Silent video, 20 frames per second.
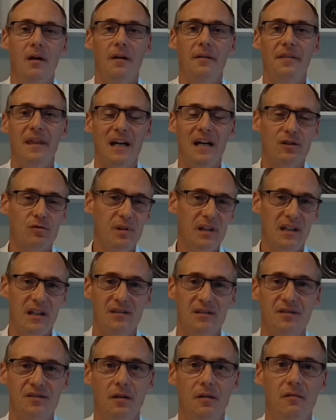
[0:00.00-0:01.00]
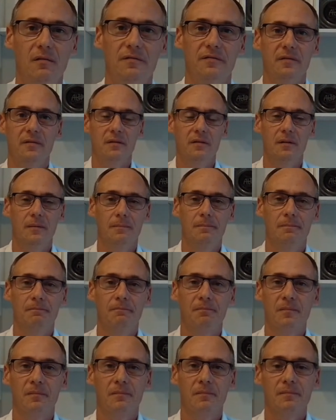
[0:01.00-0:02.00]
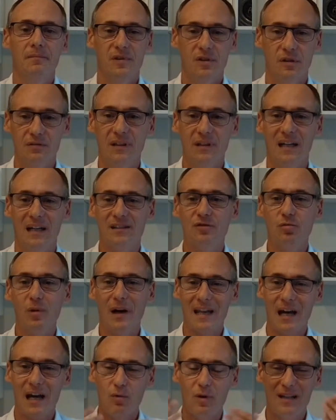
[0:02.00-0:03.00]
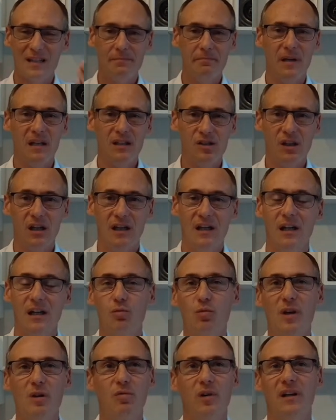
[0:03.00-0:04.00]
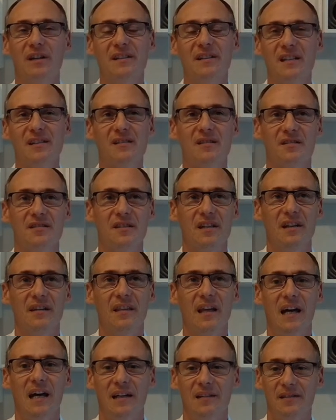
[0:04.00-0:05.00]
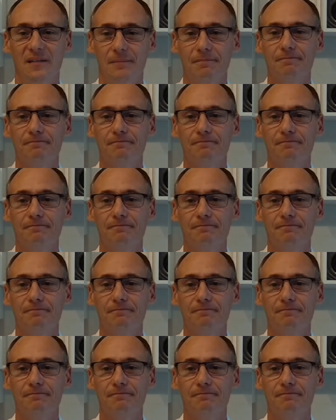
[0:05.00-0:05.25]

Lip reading: that we can solve. So we were discussing that.